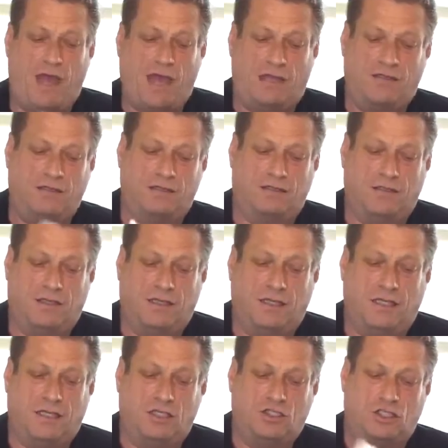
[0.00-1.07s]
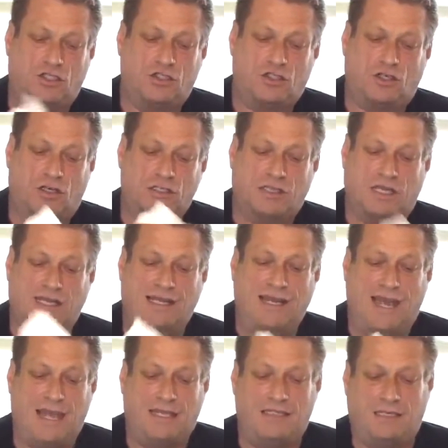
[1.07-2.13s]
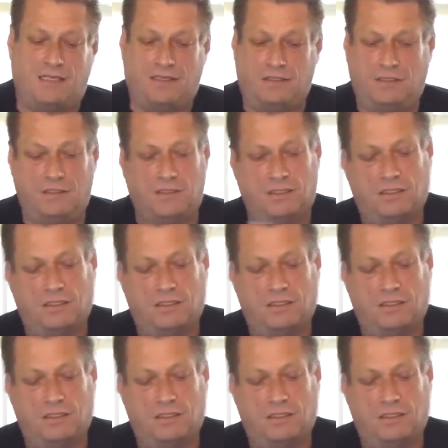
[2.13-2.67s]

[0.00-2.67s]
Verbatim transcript: that just starts connecting